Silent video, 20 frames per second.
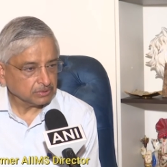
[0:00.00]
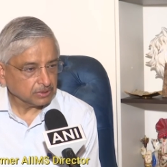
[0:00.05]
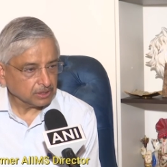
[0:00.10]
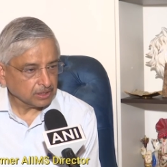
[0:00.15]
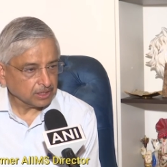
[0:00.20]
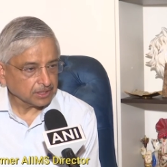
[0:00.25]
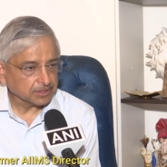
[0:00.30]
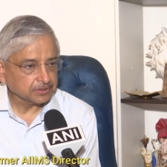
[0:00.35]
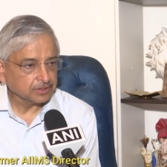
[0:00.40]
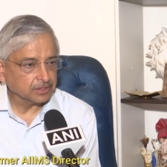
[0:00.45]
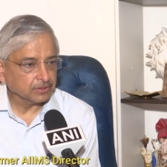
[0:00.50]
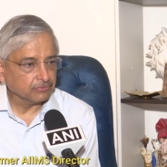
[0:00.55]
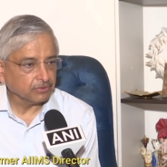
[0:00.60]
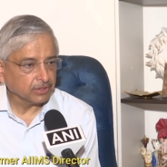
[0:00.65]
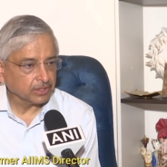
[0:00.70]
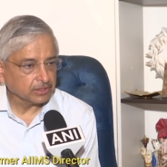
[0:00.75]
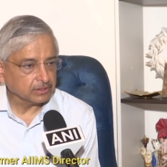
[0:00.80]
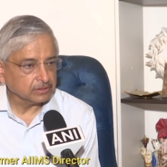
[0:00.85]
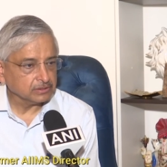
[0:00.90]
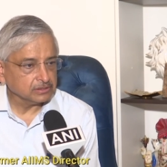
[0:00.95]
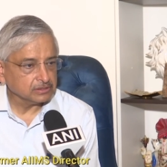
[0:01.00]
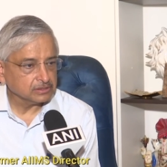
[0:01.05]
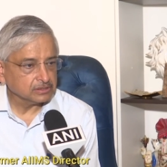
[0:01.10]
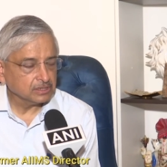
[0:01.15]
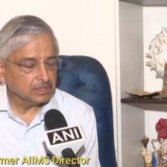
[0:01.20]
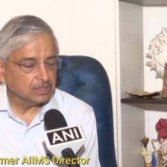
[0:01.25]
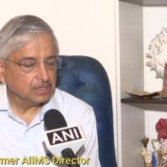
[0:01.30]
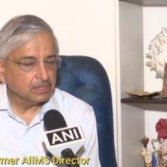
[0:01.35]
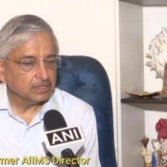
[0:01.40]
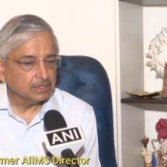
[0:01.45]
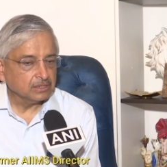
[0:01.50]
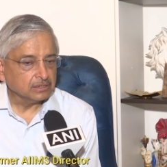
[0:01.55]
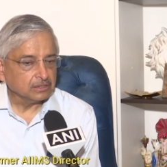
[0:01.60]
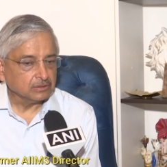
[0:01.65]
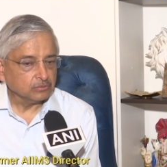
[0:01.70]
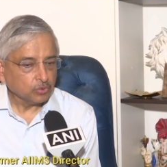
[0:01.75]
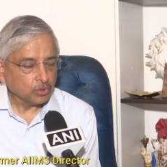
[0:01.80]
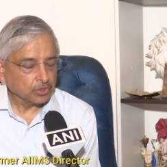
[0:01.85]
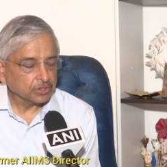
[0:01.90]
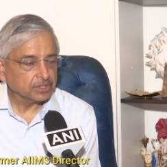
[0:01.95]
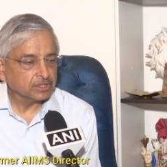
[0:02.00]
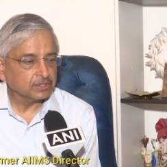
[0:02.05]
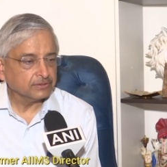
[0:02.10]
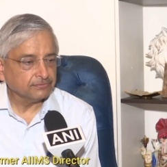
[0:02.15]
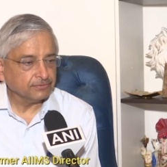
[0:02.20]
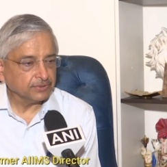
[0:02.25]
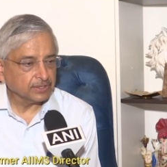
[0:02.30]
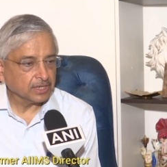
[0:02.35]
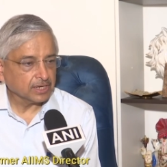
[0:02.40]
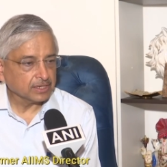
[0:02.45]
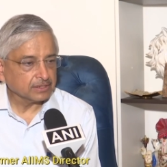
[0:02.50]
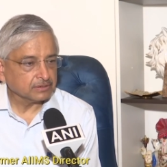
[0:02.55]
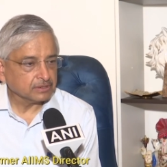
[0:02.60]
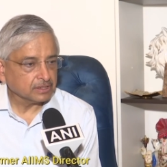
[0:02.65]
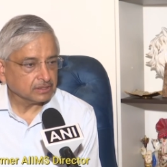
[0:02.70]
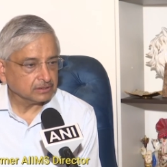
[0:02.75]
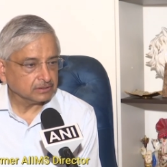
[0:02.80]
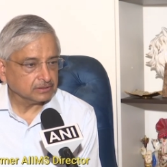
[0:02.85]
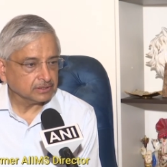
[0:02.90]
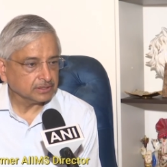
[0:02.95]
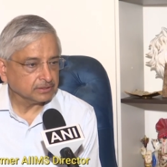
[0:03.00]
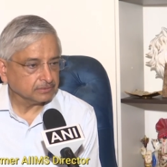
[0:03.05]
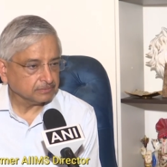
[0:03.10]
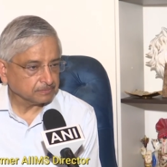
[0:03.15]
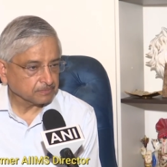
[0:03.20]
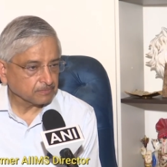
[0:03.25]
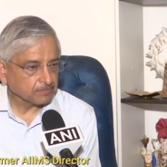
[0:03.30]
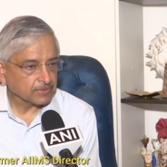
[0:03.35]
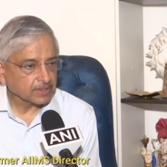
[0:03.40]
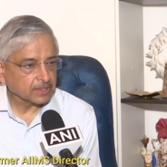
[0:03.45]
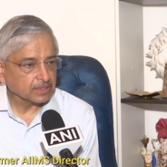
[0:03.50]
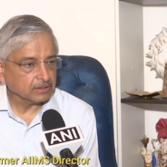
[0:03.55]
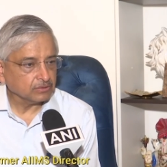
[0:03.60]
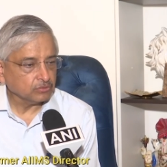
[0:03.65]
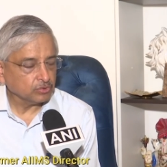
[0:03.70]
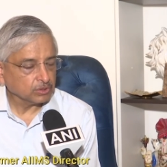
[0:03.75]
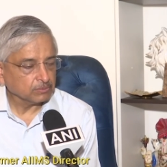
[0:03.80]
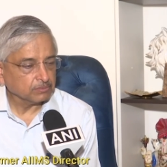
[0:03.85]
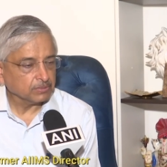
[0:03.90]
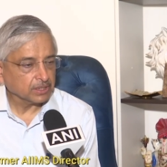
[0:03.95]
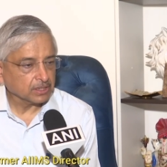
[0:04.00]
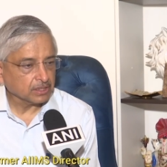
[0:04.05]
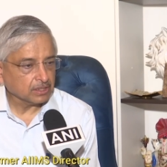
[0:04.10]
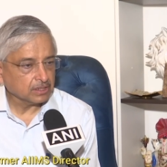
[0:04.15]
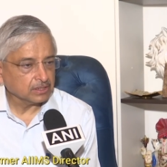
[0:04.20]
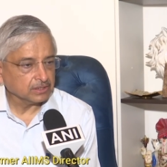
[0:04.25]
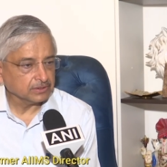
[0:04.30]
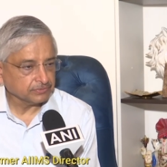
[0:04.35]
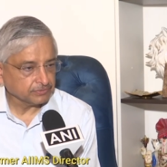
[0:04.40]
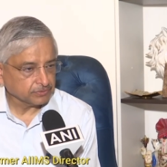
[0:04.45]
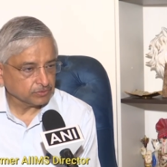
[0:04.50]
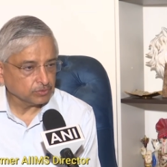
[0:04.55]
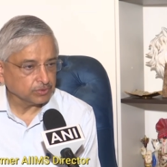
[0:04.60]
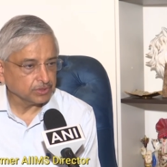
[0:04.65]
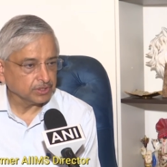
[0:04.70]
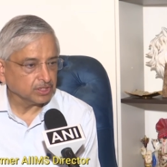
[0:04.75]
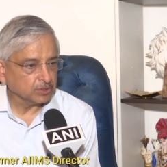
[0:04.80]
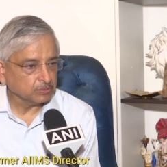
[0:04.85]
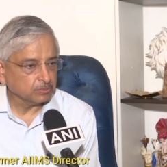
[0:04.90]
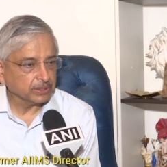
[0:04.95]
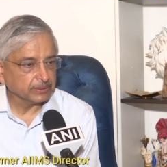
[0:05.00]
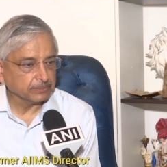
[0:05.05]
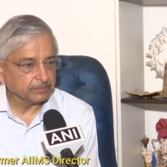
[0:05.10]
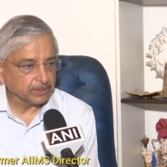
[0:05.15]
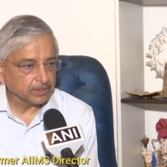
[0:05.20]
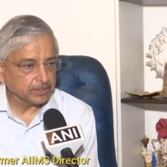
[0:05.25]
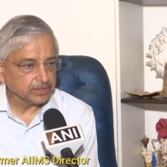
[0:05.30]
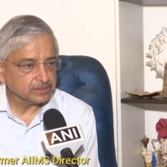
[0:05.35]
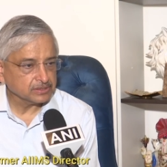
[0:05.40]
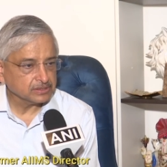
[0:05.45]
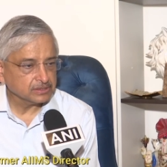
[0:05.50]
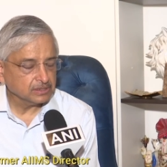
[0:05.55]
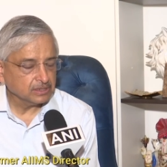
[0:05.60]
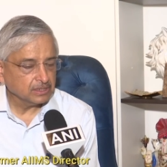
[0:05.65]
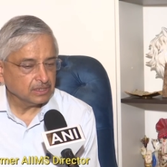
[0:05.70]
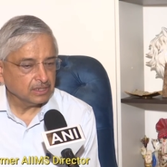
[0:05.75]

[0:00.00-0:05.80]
electric vehicles, walking if we can rather than going by car to a nearby place.